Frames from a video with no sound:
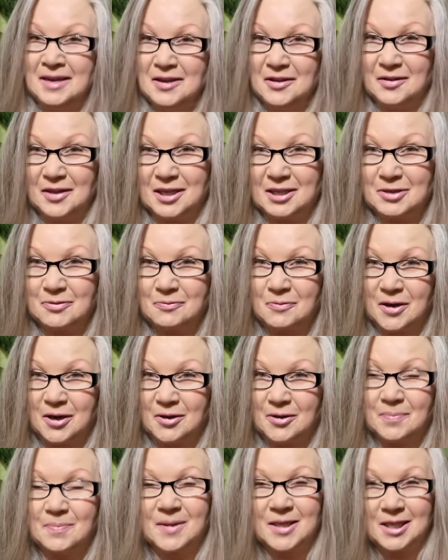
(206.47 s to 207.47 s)
that's
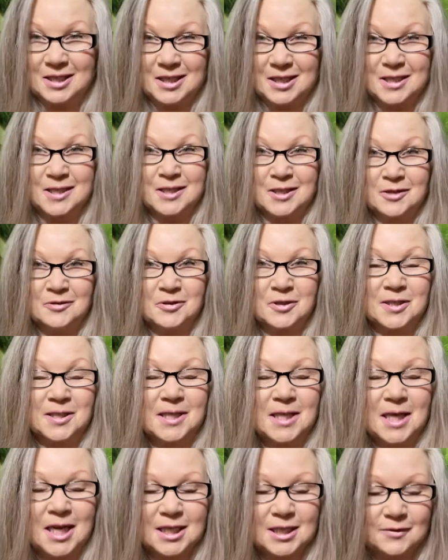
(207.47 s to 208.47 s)
weird, but it doesn't usually
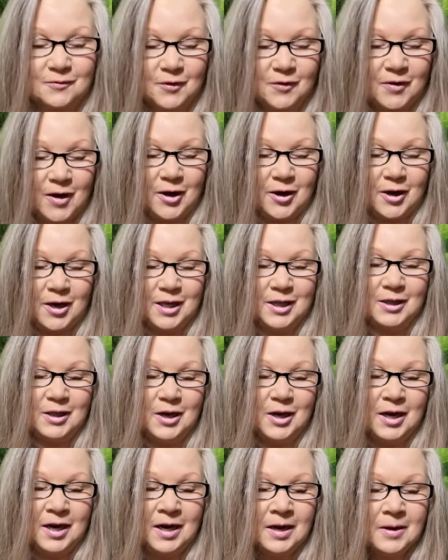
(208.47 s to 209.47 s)
last for very
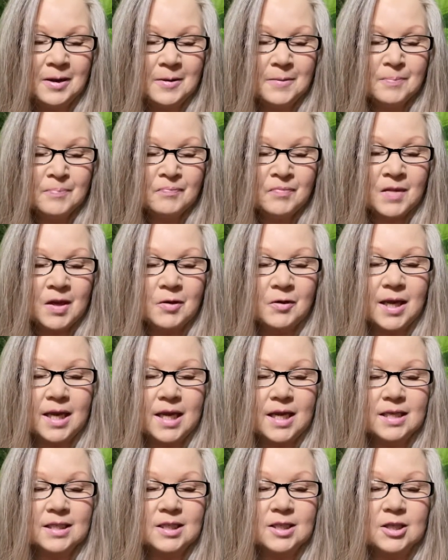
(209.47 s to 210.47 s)
long.
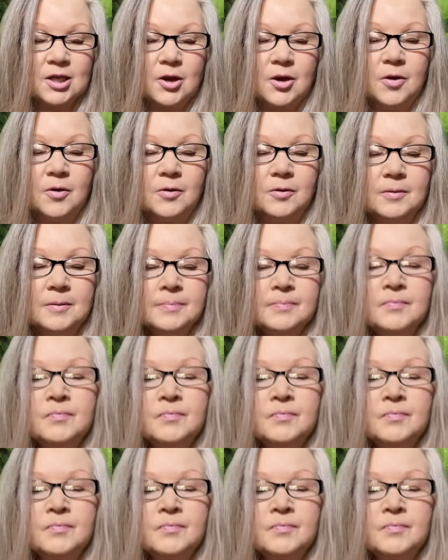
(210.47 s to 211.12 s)
Okay, so